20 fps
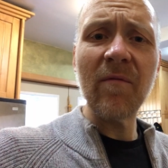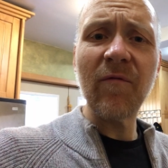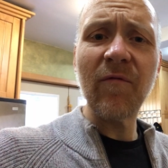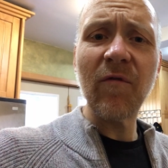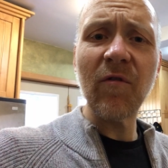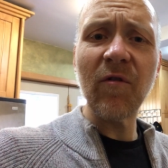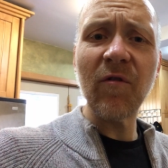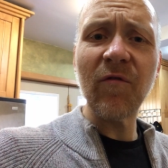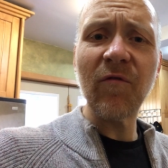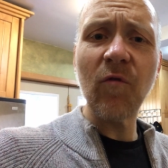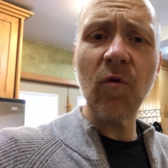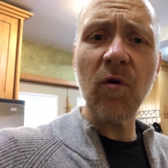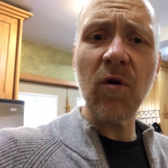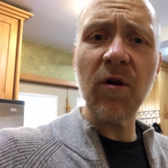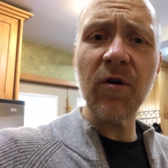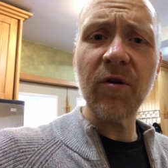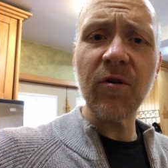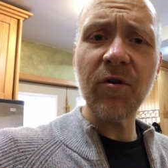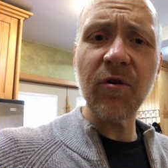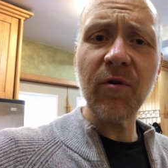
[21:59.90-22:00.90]
for
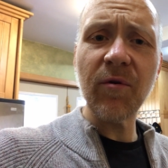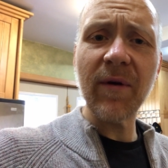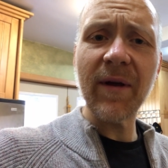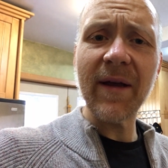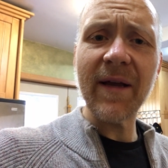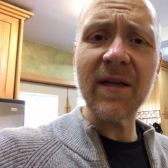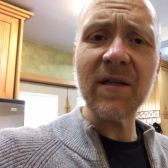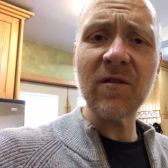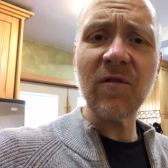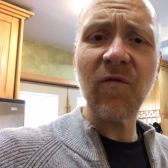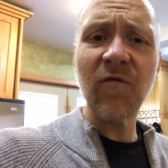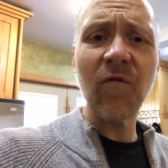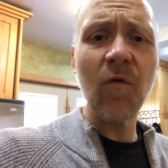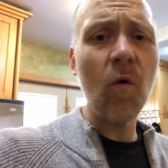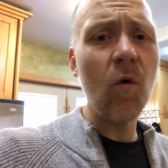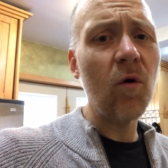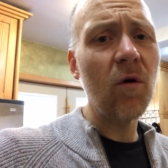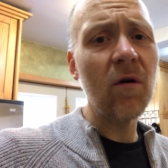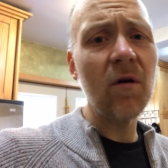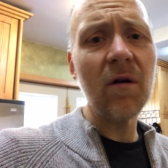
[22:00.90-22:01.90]
400 degrees
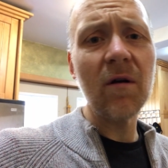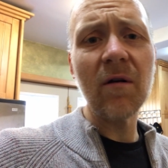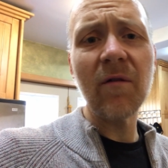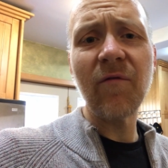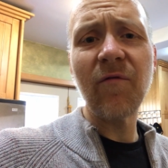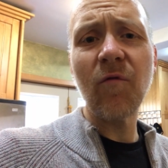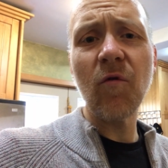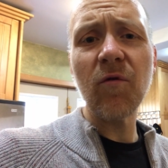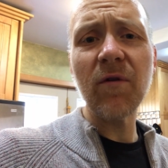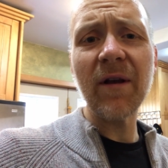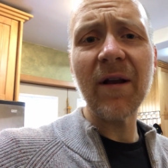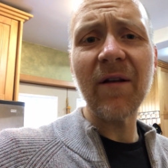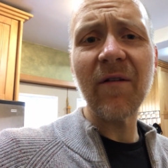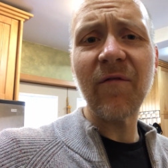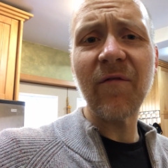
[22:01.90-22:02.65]
for 40